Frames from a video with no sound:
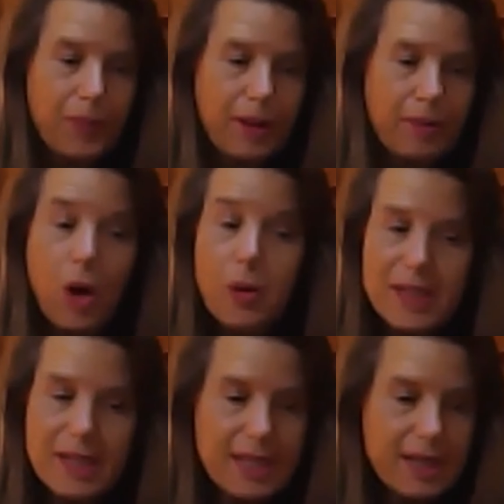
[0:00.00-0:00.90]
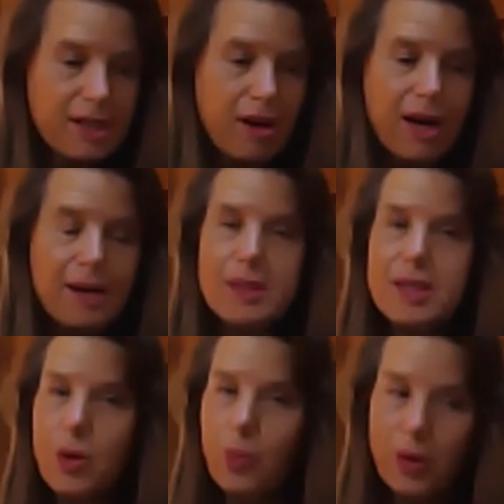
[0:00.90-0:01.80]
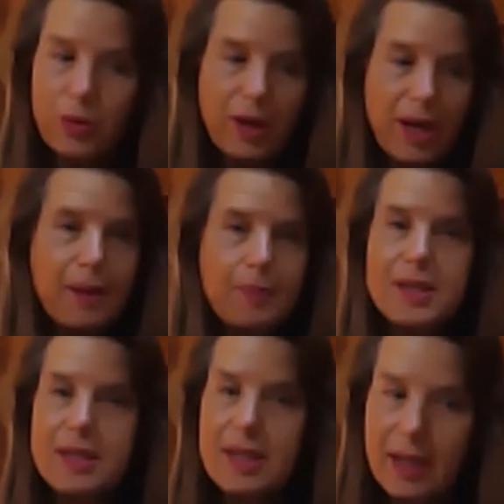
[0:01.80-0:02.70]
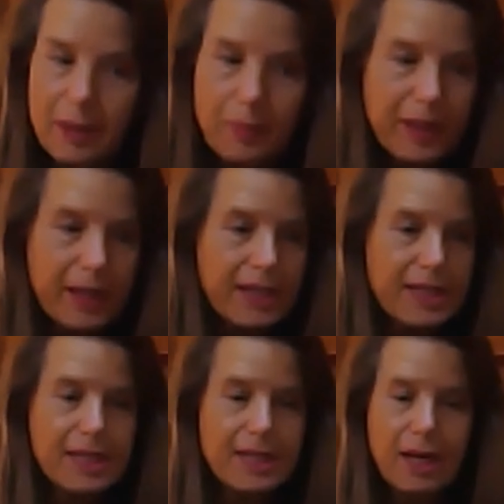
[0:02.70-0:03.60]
moments in time, so World Cups, the Olympics,